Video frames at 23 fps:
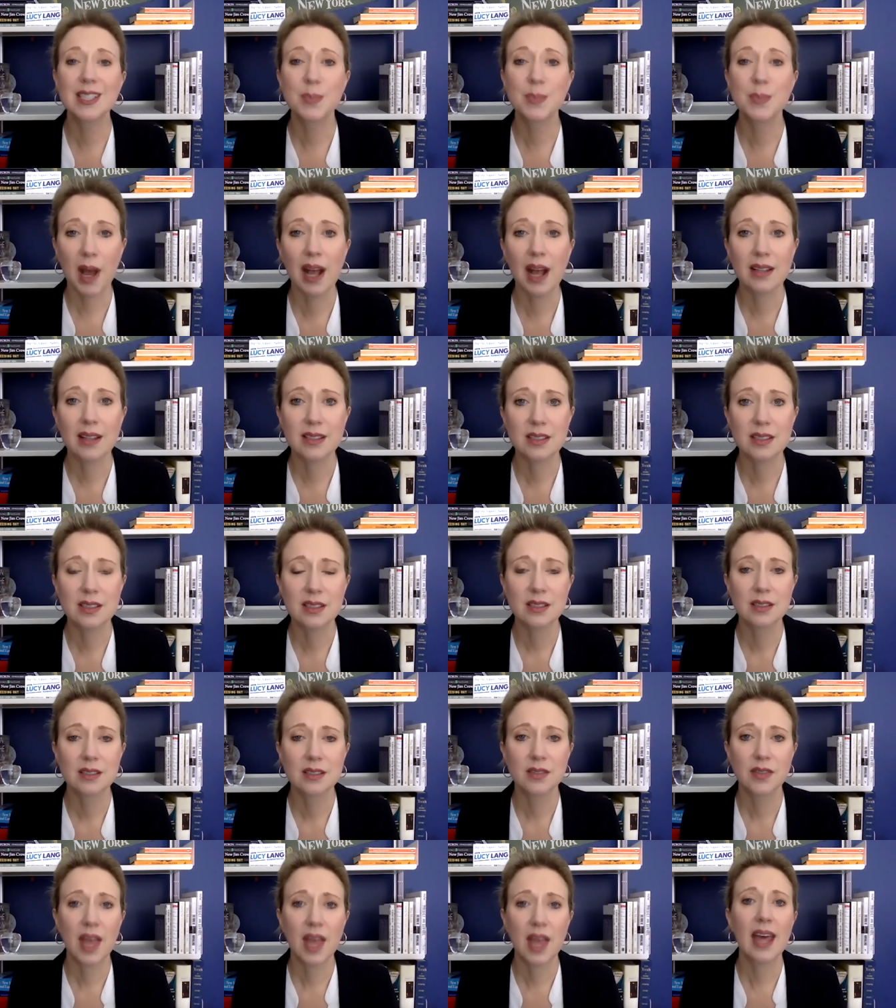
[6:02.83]
spots
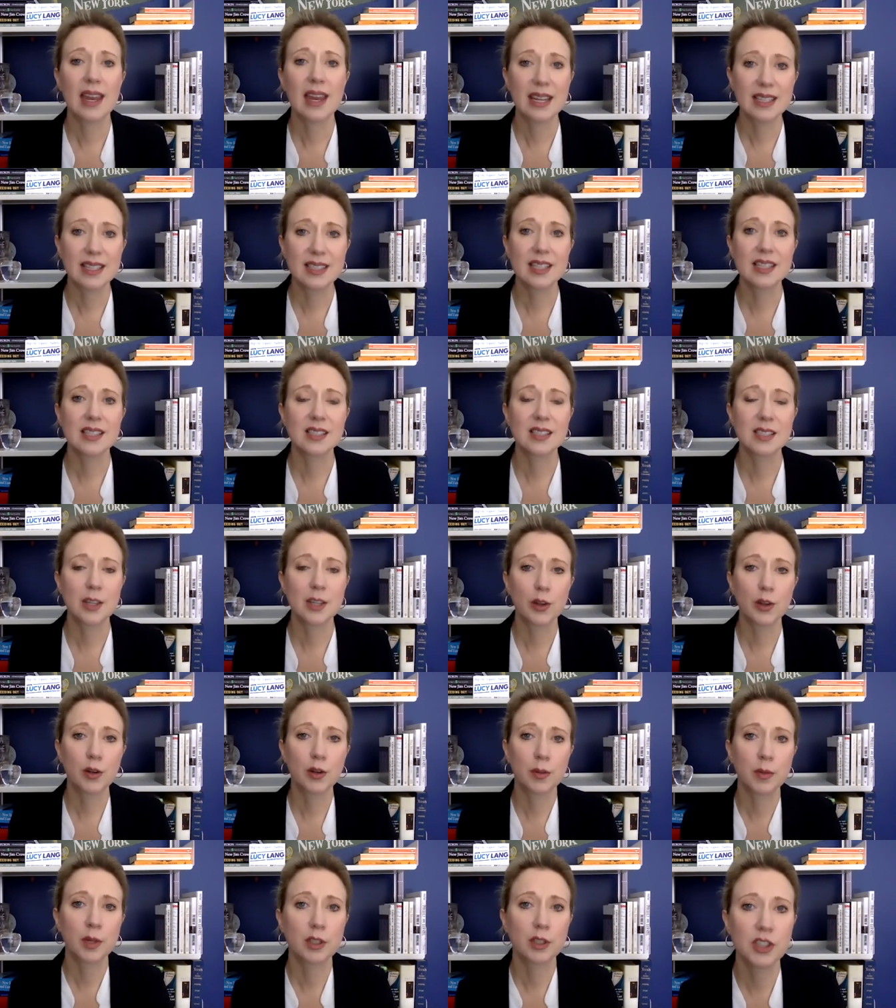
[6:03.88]
that exist in the
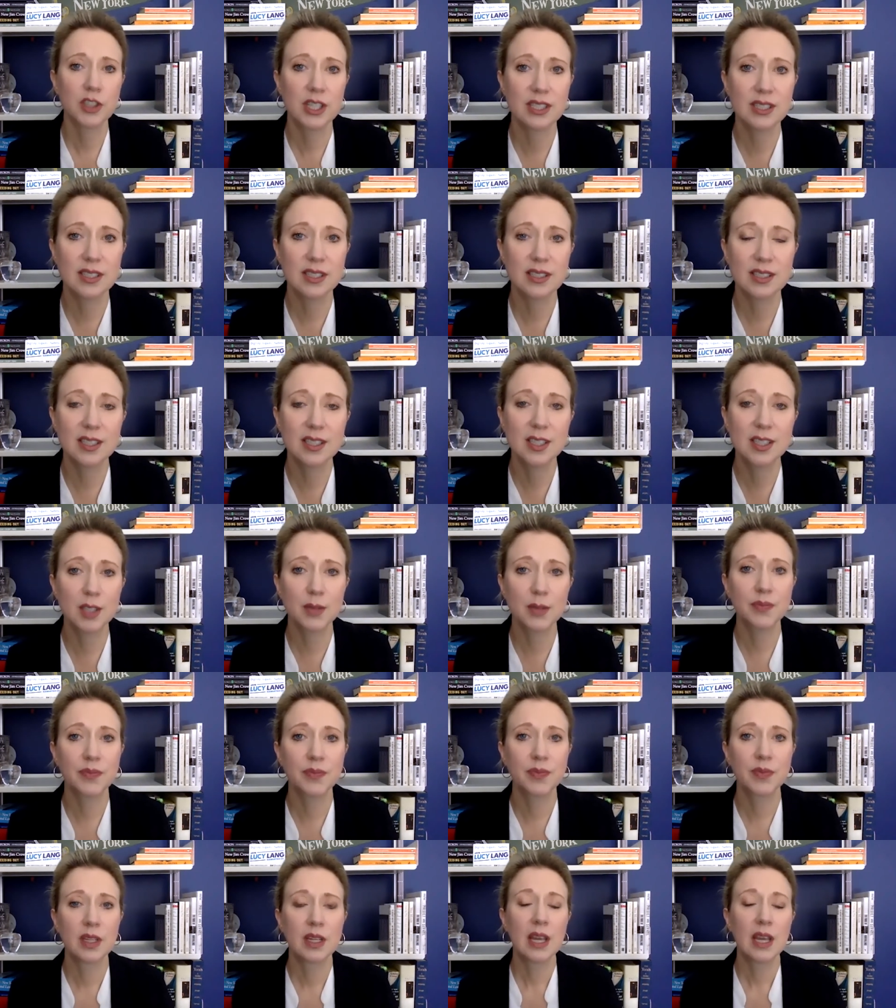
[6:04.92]
criminal justice system,
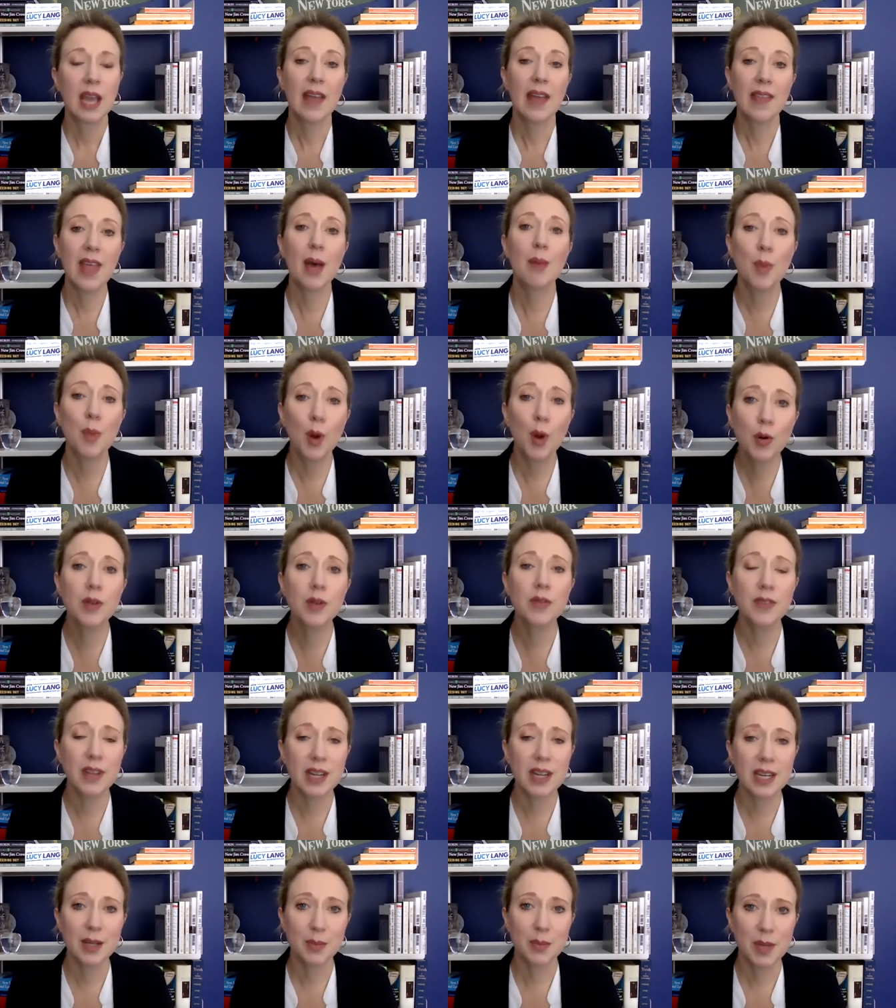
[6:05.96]
and that
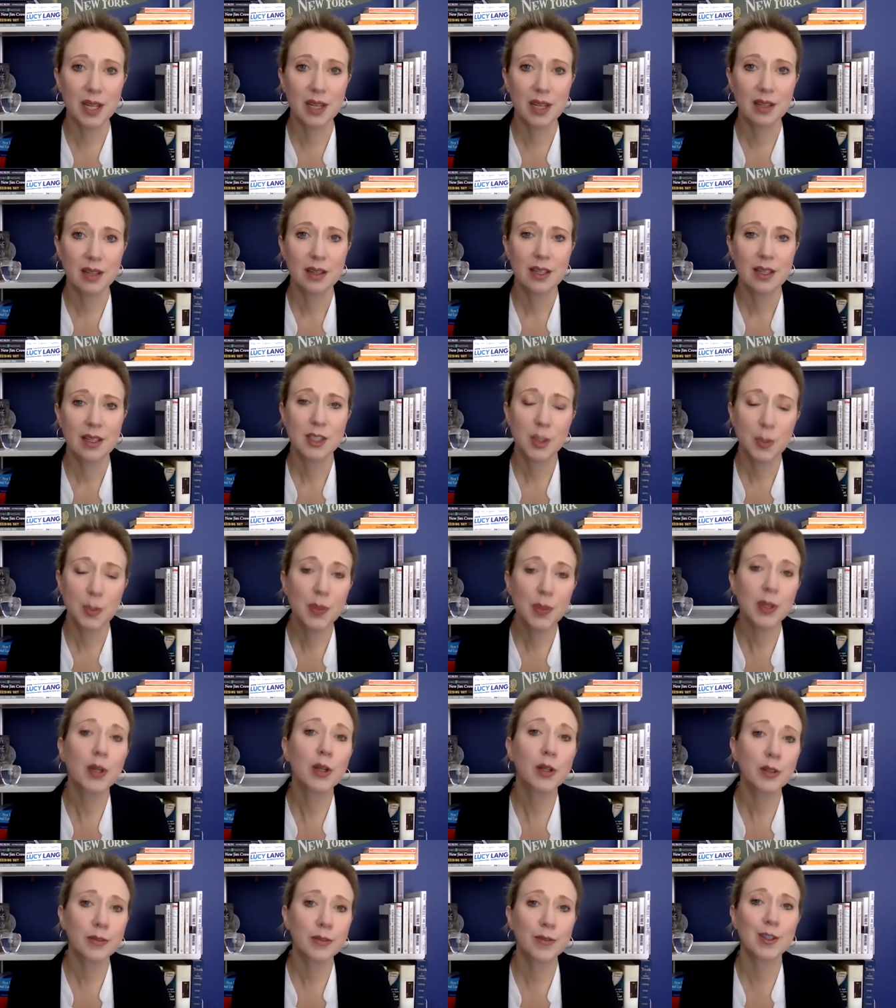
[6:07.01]
motivated me to
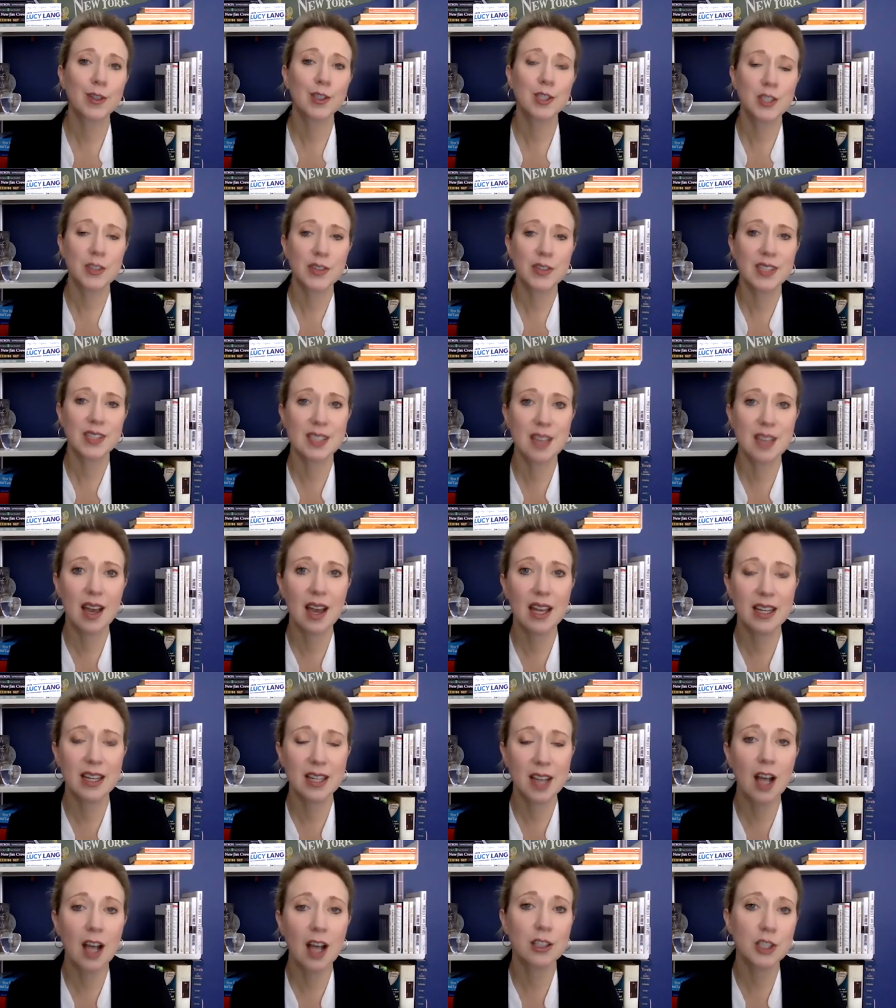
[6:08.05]
build a first of its
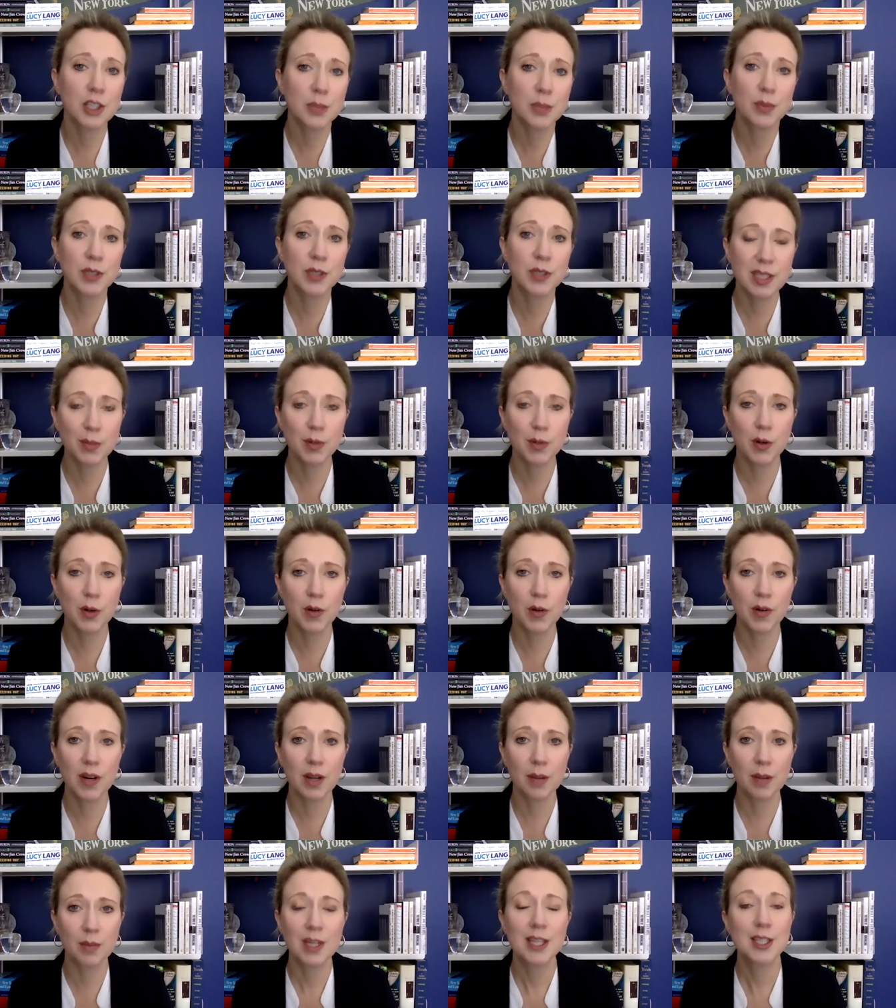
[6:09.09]
kind college and prison
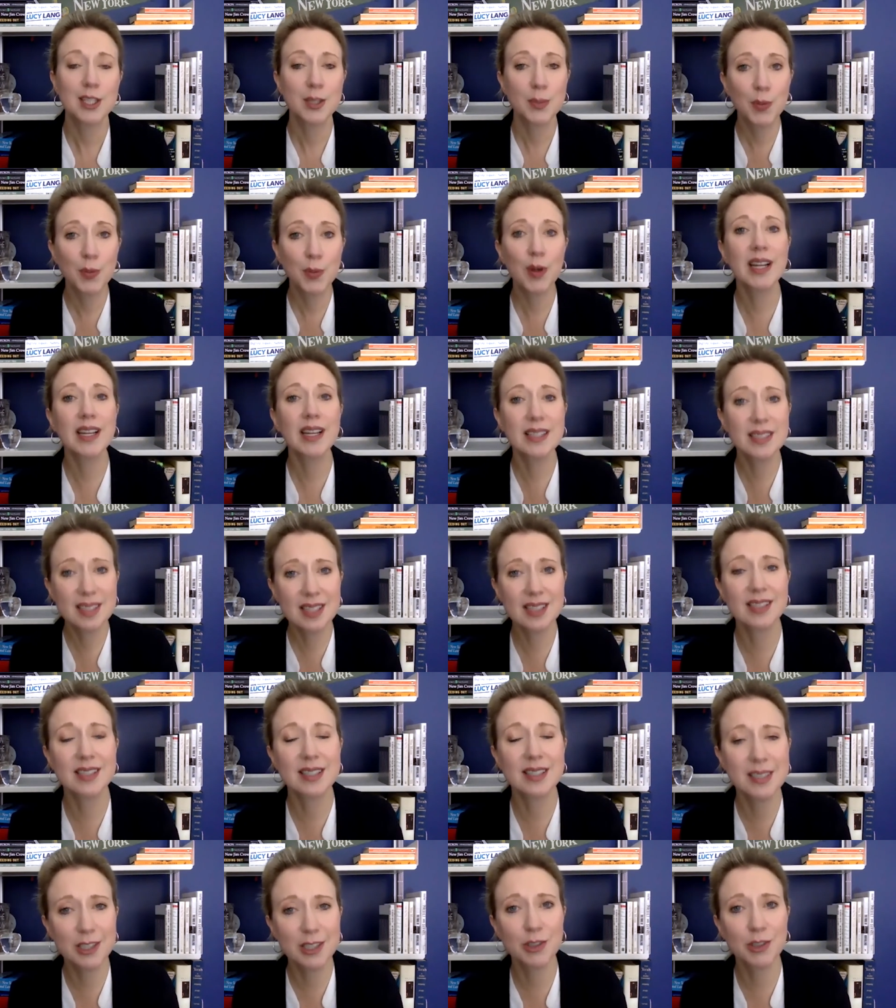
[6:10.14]
program, to bring
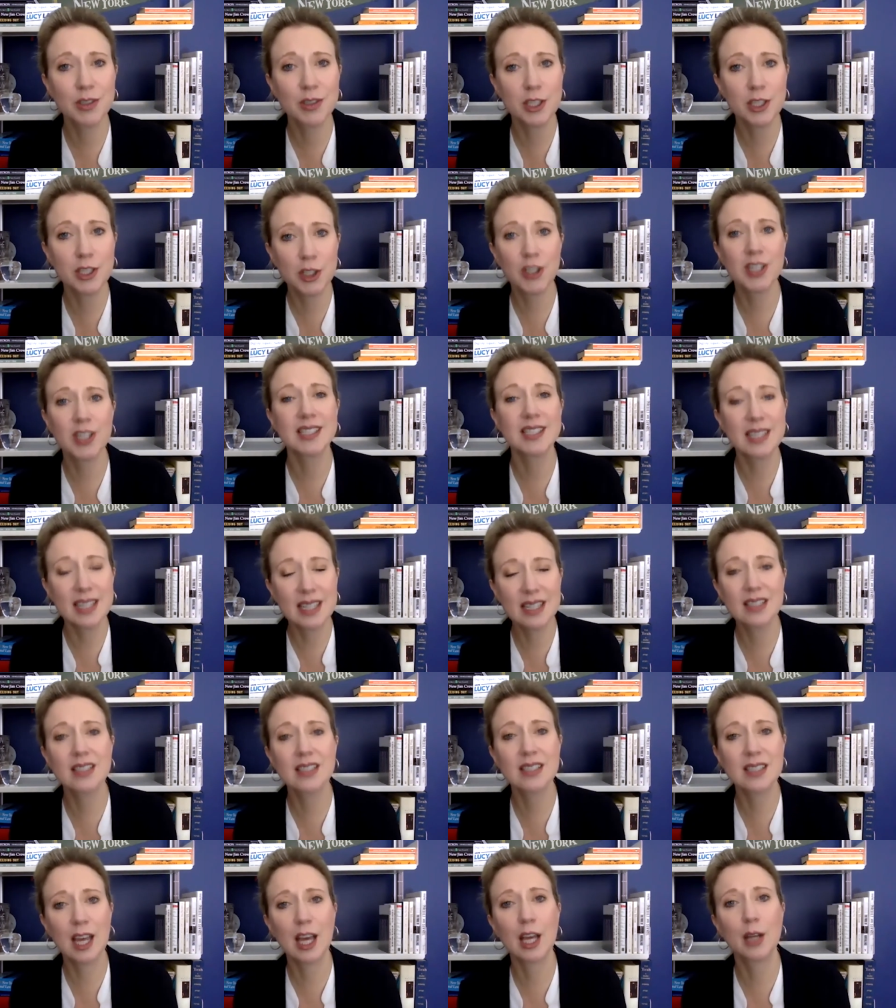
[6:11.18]
assistant district attorneys
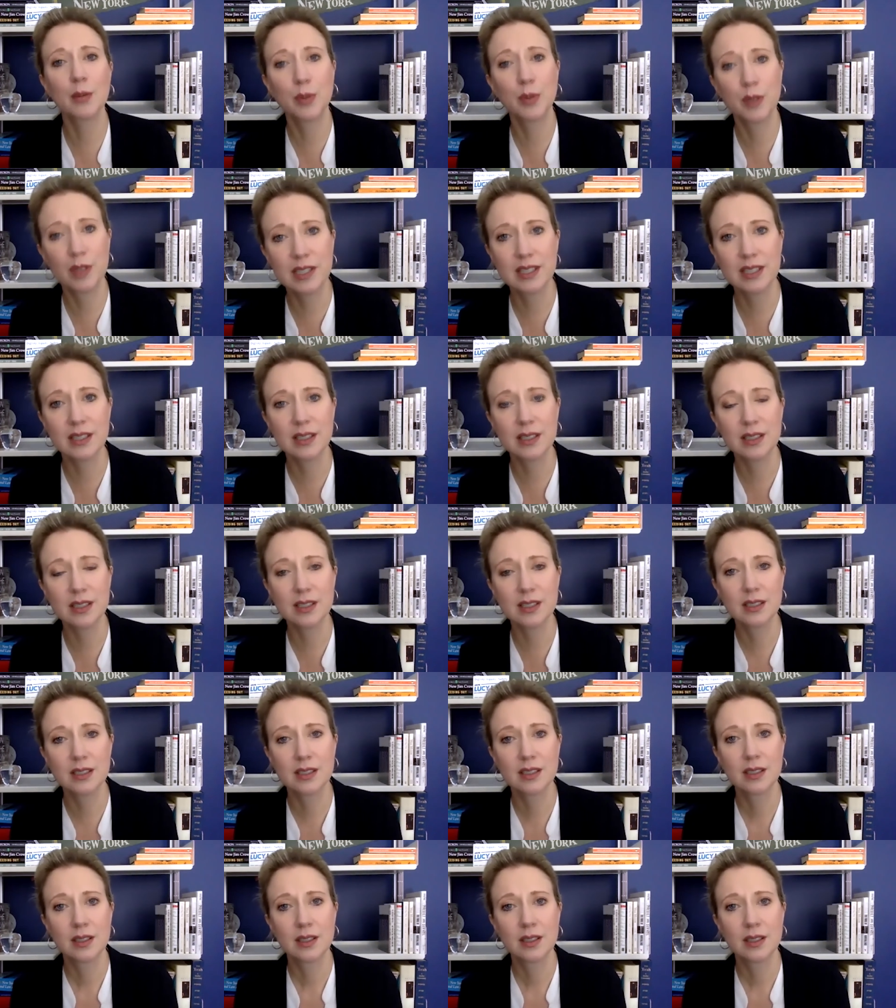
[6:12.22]
inside prisons,